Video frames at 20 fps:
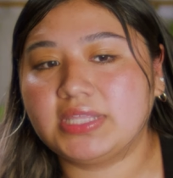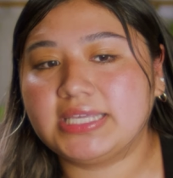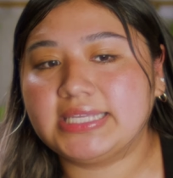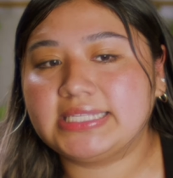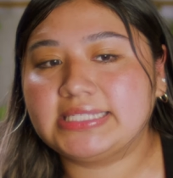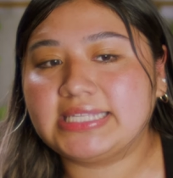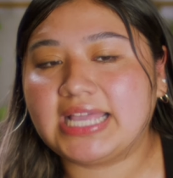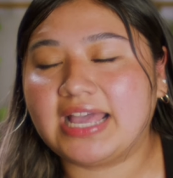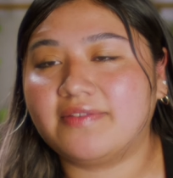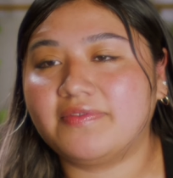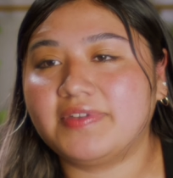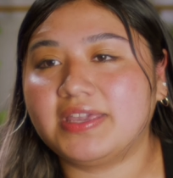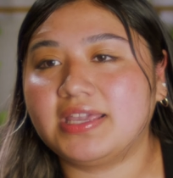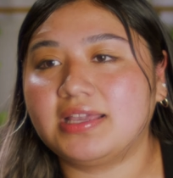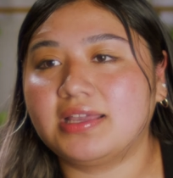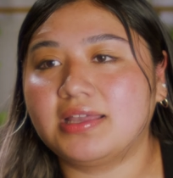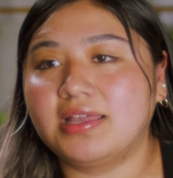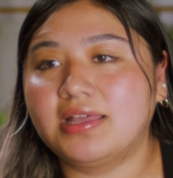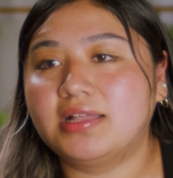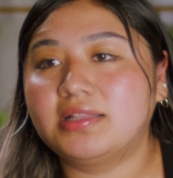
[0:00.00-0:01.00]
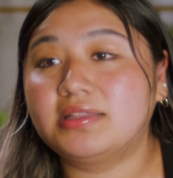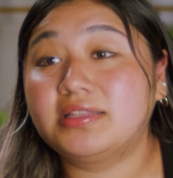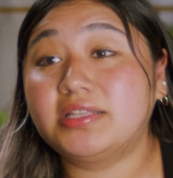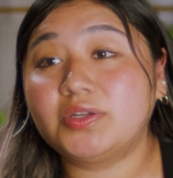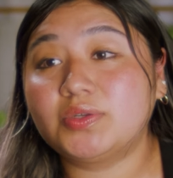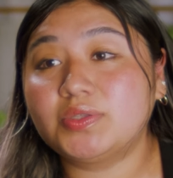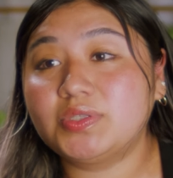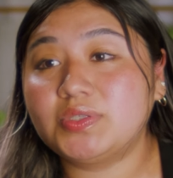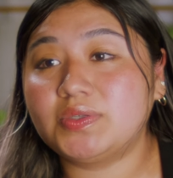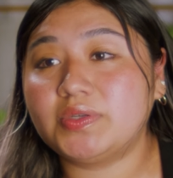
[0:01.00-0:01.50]
is having
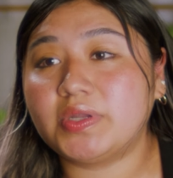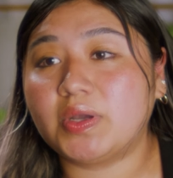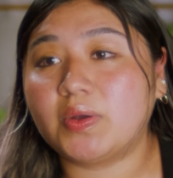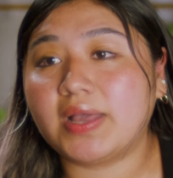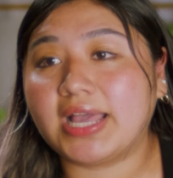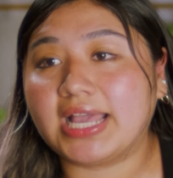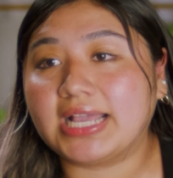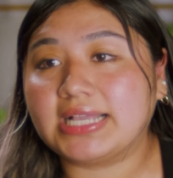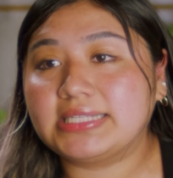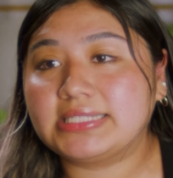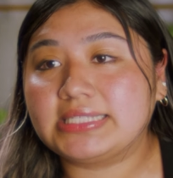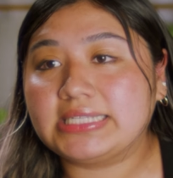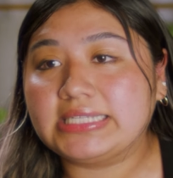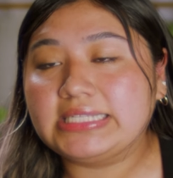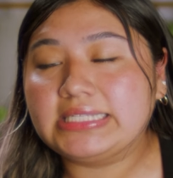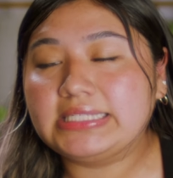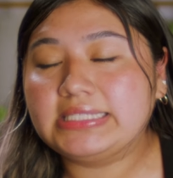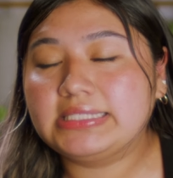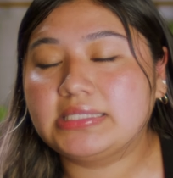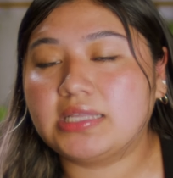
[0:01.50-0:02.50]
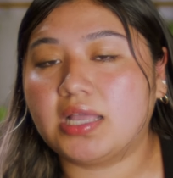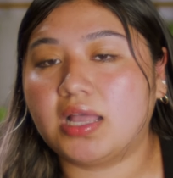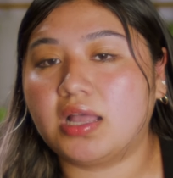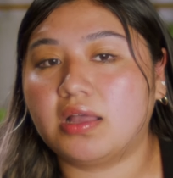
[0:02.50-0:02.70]
little to no access